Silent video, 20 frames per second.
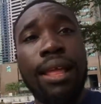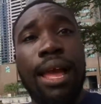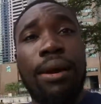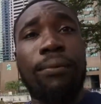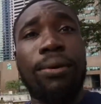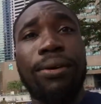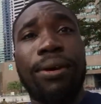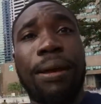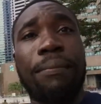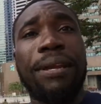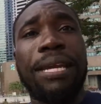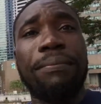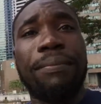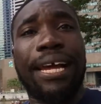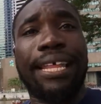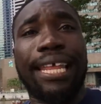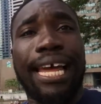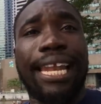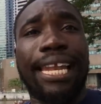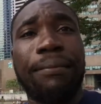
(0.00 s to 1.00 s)
What do I mean
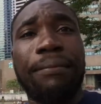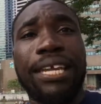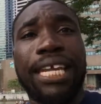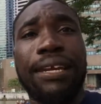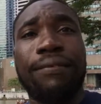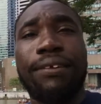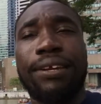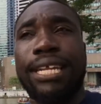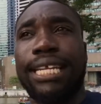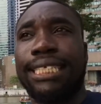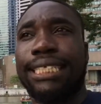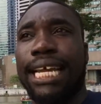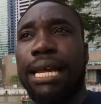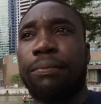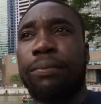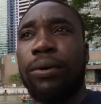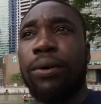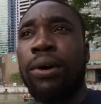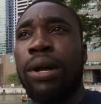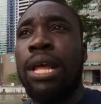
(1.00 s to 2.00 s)
by that? Let me give you an
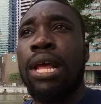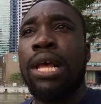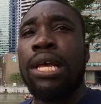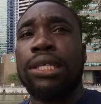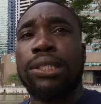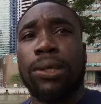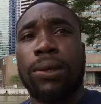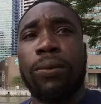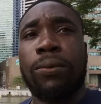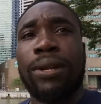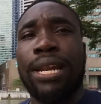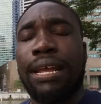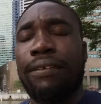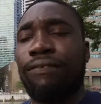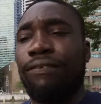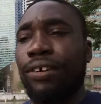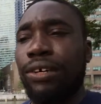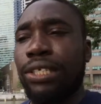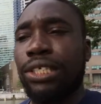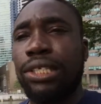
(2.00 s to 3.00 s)
example. So when I
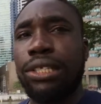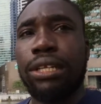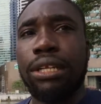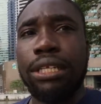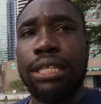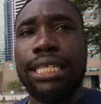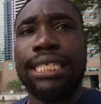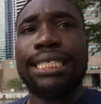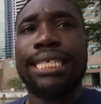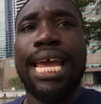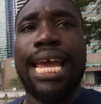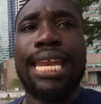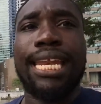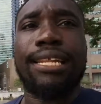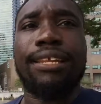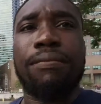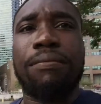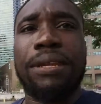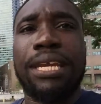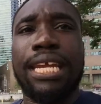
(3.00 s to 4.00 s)
first
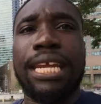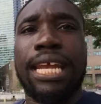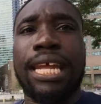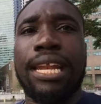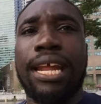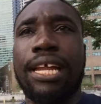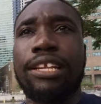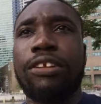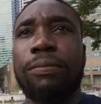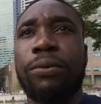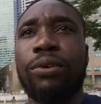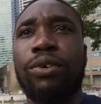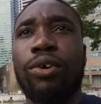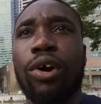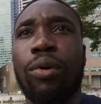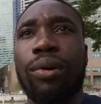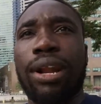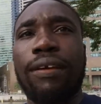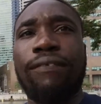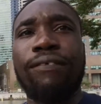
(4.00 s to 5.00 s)
decided to be an
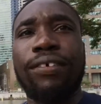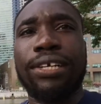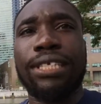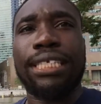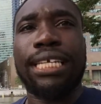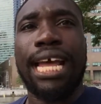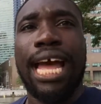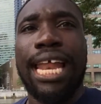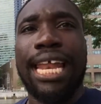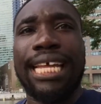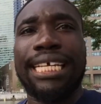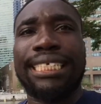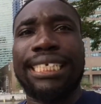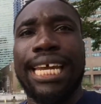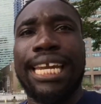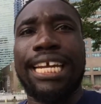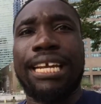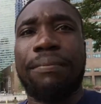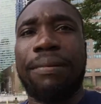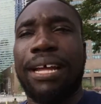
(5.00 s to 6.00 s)
entrepreneur, when I first got
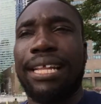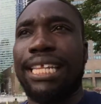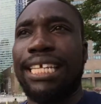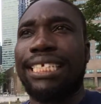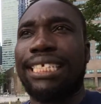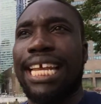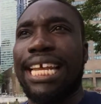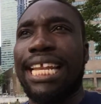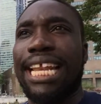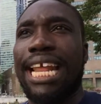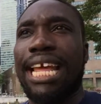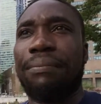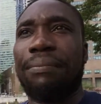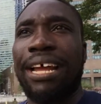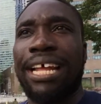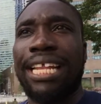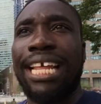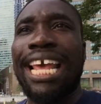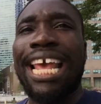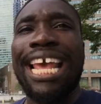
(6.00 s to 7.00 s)
excited about this,
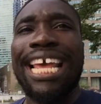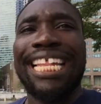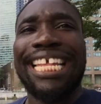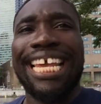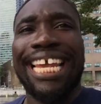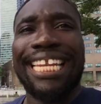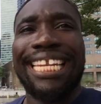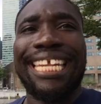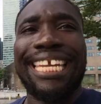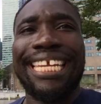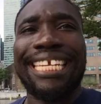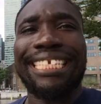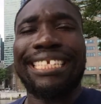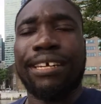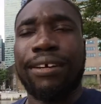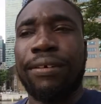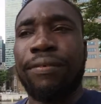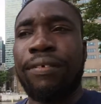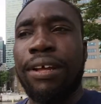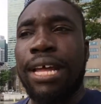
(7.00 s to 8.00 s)
about the ideas
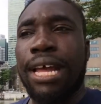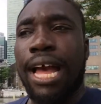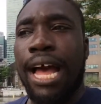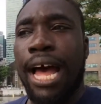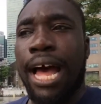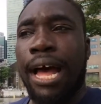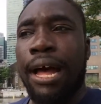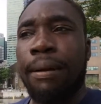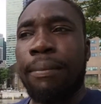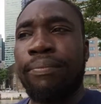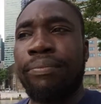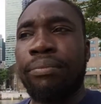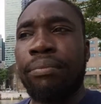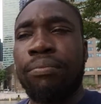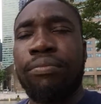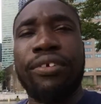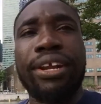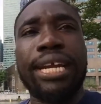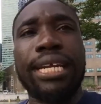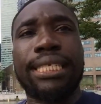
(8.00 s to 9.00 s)
of
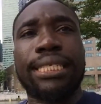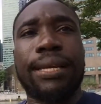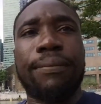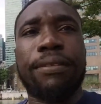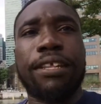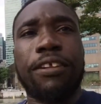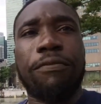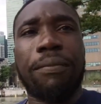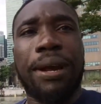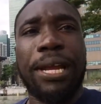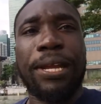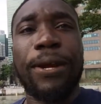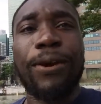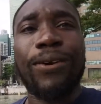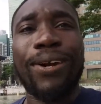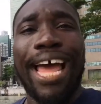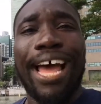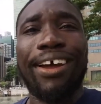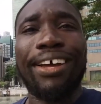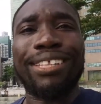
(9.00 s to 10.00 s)
bringing something of my
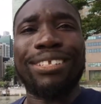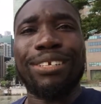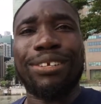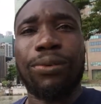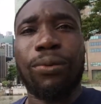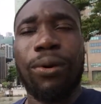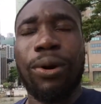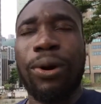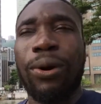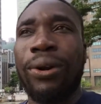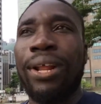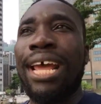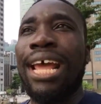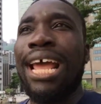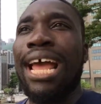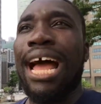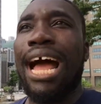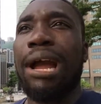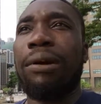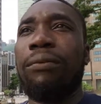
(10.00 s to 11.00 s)
own out into the world,
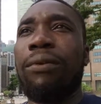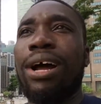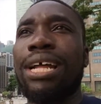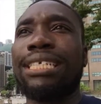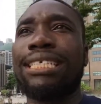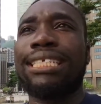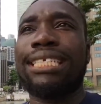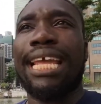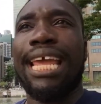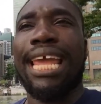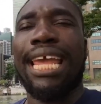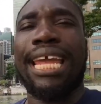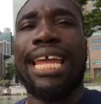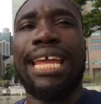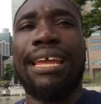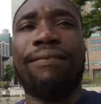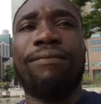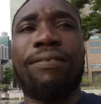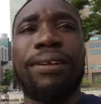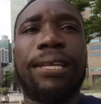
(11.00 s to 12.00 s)
I watched
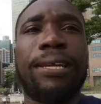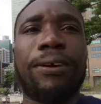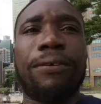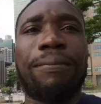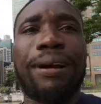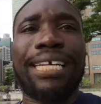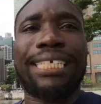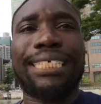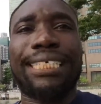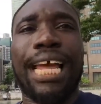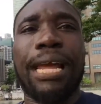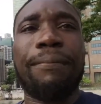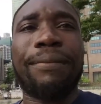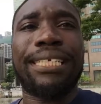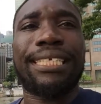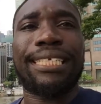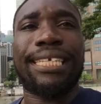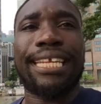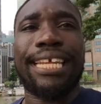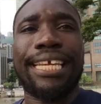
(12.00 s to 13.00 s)
a video by
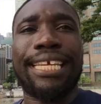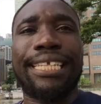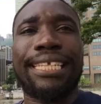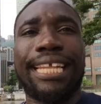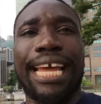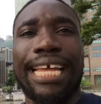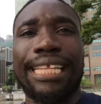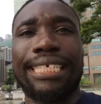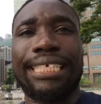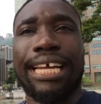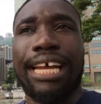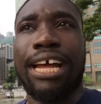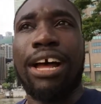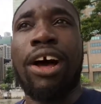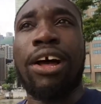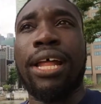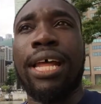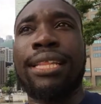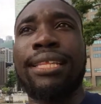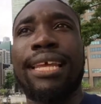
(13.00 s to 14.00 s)
Simon Sinek that's
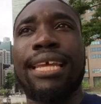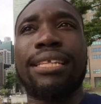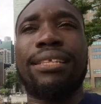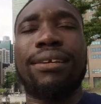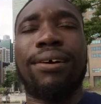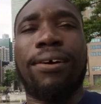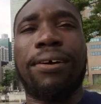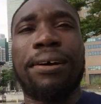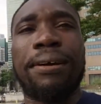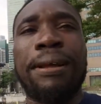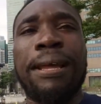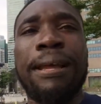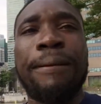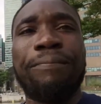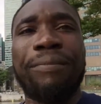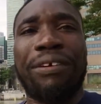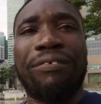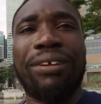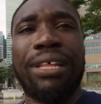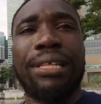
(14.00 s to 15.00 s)
a TED Talk
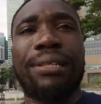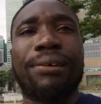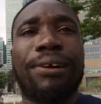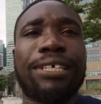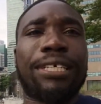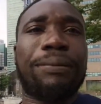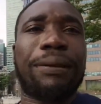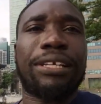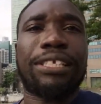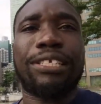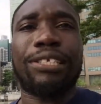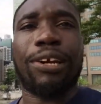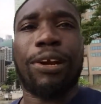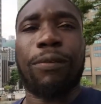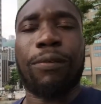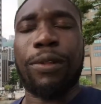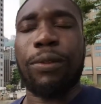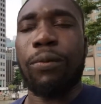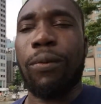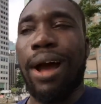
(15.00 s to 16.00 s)
that really talks about
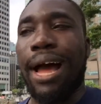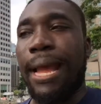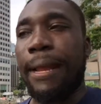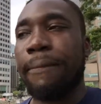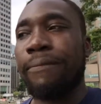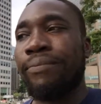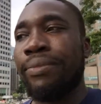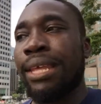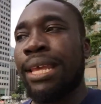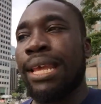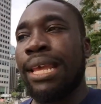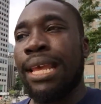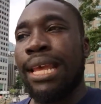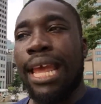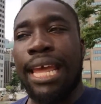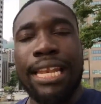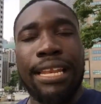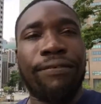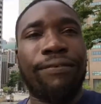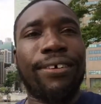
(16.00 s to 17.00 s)
start with why.
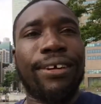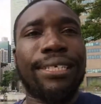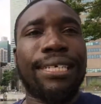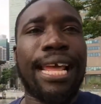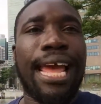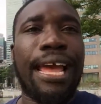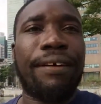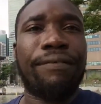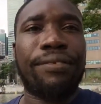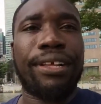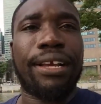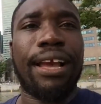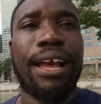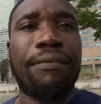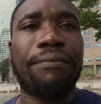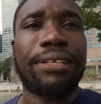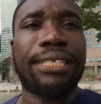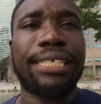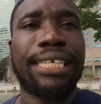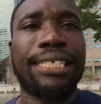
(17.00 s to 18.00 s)
And the first half of the
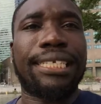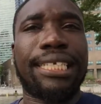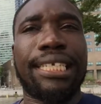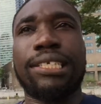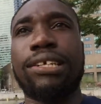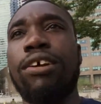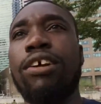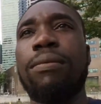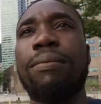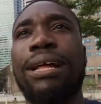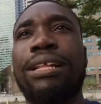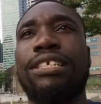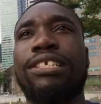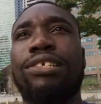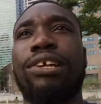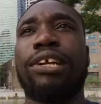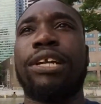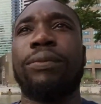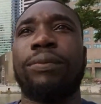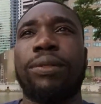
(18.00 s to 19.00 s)
conversation is all about
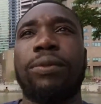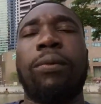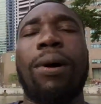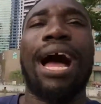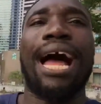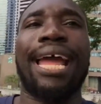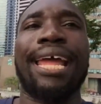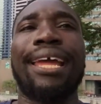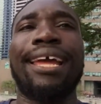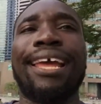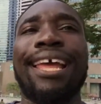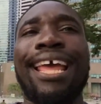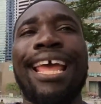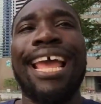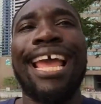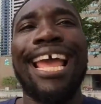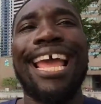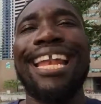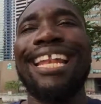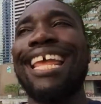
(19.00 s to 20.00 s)
starting with why.
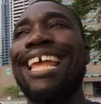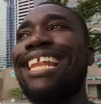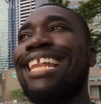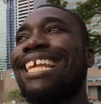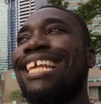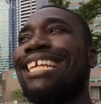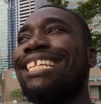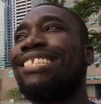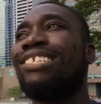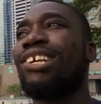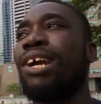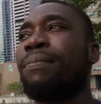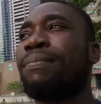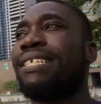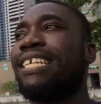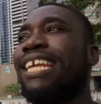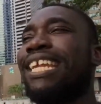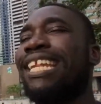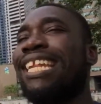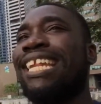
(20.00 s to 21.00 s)
And then he
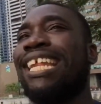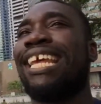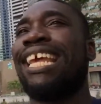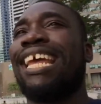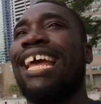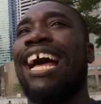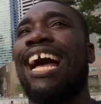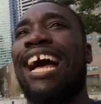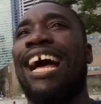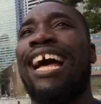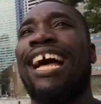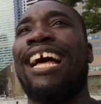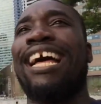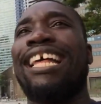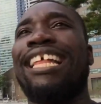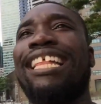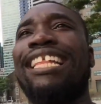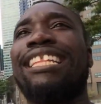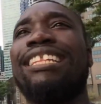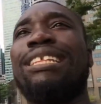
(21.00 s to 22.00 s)
jumps in
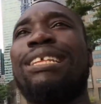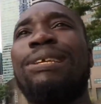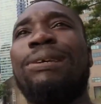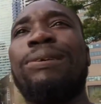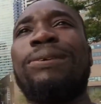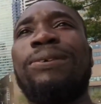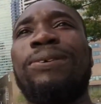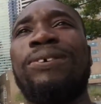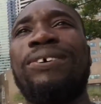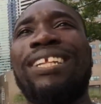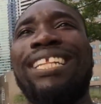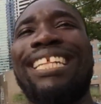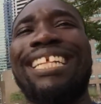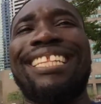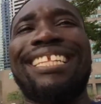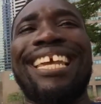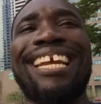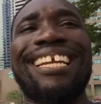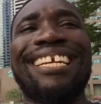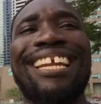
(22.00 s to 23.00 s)
to the
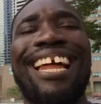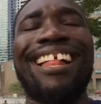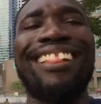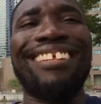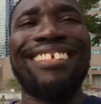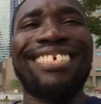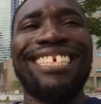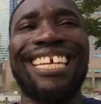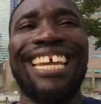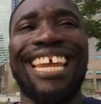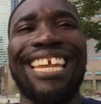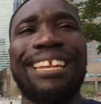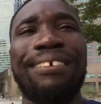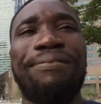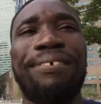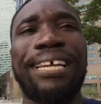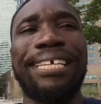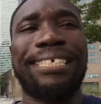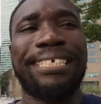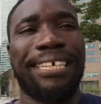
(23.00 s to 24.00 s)
technology
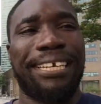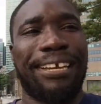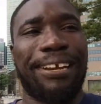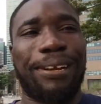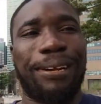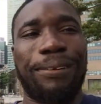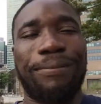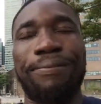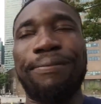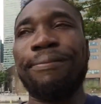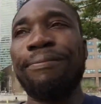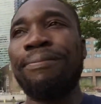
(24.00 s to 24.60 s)
innovation curve.